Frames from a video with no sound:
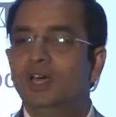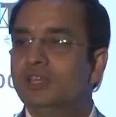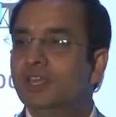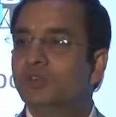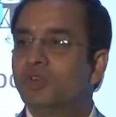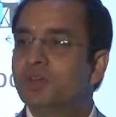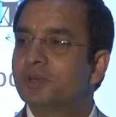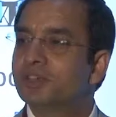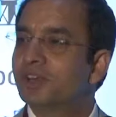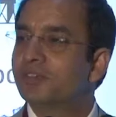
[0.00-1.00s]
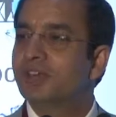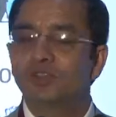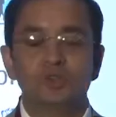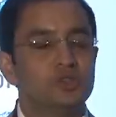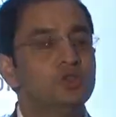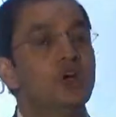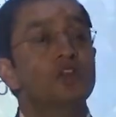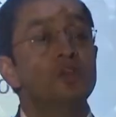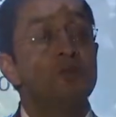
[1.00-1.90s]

10 to 20 percent of that is used. You talk to the